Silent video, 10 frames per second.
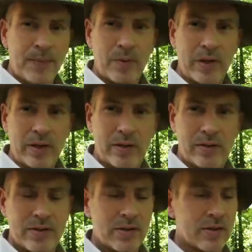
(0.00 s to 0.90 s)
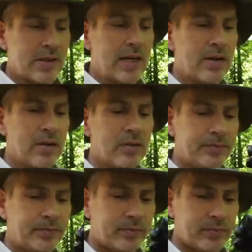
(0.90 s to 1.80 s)
we need just a standard
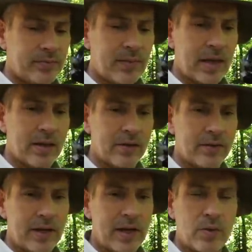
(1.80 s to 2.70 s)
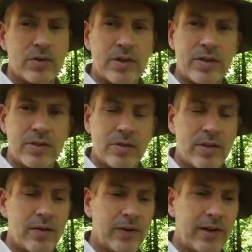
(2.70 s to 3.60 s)
acquisition
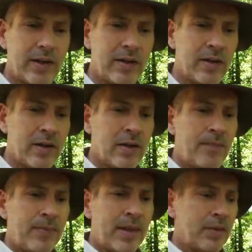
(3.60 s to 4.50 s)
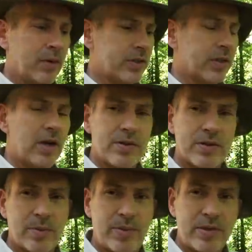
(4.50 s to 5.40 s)
certificate which allows
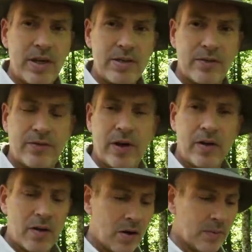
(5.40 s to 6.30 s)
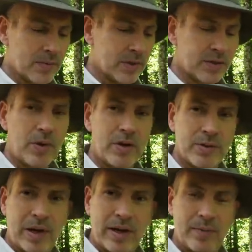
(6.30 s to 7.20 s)
us to possess the firearms as well
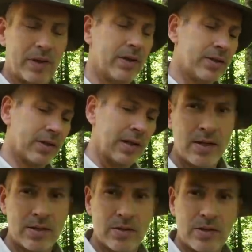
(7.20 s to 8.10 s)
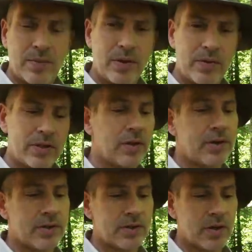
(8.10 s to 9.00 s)
as buy ammunition. So some of the
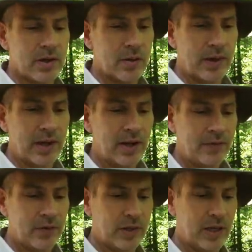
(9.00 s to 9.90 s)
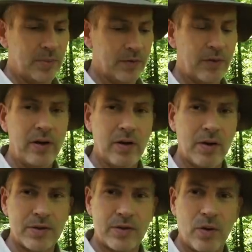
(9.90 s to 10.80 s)
restrictions are that we have to keep our
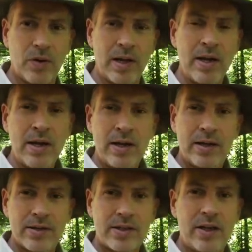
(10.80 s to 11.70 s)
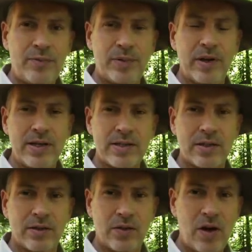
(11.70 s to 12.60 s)
firearms stored in a safe place,
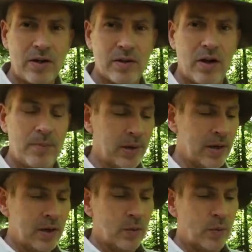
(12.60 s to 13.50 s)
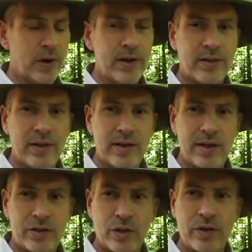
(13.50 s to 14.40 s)
locked up with
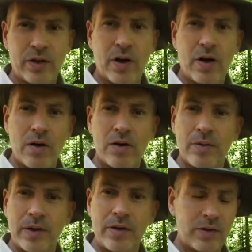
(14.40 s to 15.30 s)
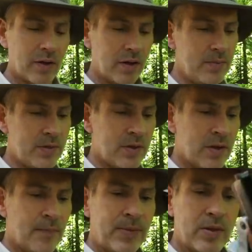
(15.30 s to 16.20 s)
a trigger guard on them at all times.
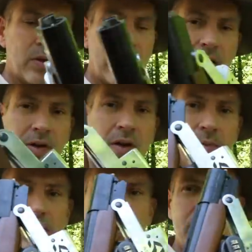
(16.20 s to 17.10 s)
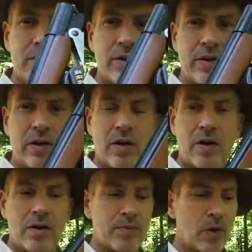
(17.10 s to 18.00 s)
So I have a combination trigger
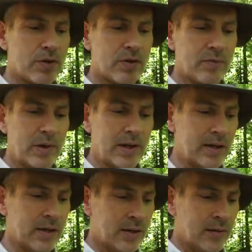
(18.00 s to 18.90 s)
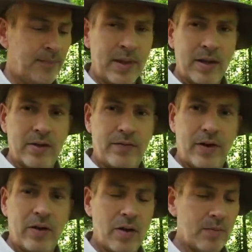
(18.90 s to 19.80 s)
guard on most of my
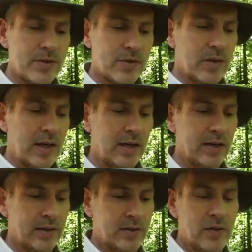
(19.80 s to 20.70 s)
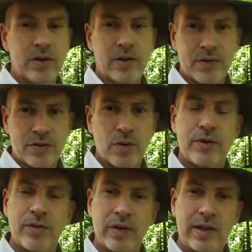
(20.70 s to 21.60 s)
firearms so that I don't have to
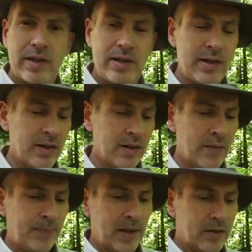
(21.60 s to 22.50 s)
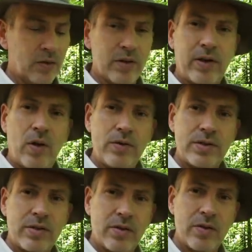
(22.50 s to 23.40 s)
search for a key. I know the
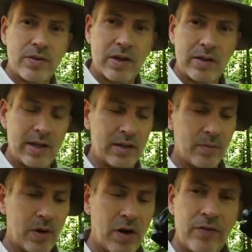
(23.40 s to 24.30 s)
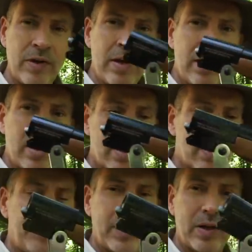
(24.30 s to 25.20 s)
codes to those, I could take them off.
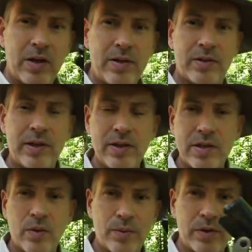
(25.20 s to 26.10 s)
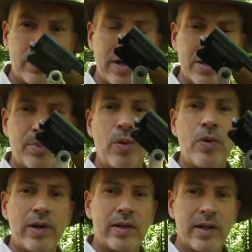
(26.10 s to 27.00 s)
The other thing is that when we're
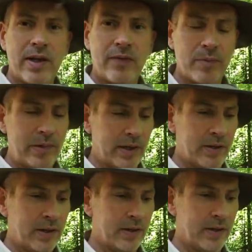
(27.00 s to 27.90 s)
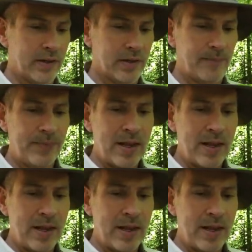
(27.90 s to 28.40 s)
transporting, they have to be in a